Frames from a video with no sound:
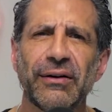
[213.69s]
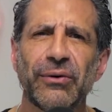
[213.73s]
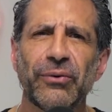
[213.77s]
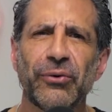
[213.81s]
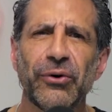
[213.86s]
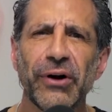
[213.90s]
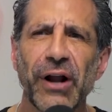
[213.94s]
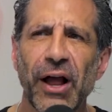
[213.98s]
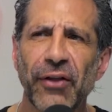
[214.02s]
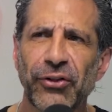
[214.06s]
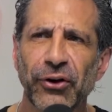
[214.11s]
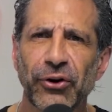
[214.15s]

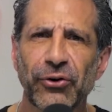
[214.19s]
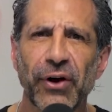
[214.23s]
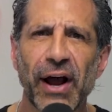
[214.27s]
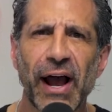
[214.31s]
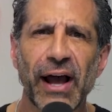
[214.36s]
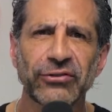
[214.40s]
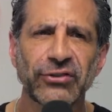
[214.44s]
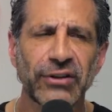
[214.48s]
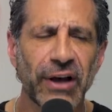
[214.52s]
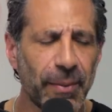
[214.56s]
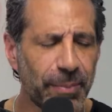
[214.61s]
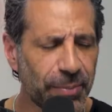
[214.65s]
We're not the
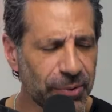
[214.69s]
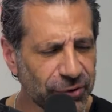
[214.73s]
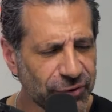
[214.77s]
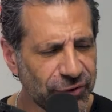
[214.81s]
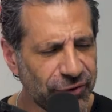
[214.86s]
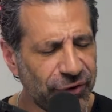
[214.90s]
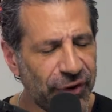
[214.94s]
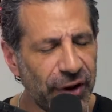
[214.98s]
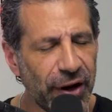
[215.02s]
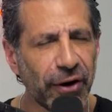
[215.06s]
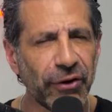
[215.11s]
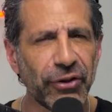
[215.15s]

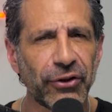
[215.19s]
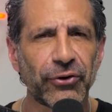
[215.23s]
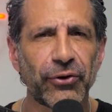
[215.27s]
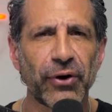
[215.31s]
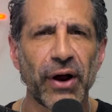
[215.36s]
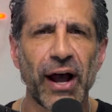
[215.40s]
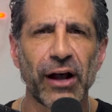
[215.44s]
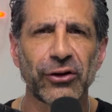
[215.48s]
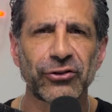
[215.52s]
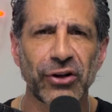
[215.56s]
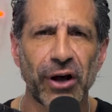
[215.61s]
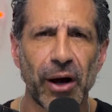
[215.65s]
grasshoppers. They're the
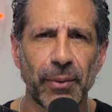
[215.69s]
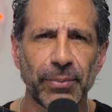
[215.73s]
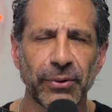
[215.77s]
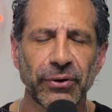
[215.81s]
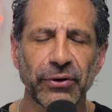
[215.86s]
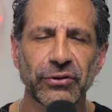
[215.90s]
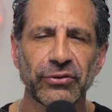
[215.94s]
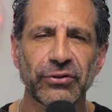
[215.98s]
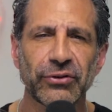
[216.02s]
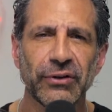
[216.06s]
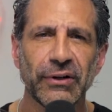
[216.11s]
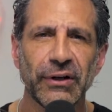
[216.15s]

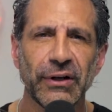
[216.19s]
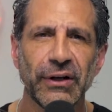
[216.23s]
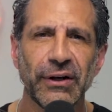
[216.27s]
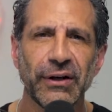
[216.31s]
grasshoppers.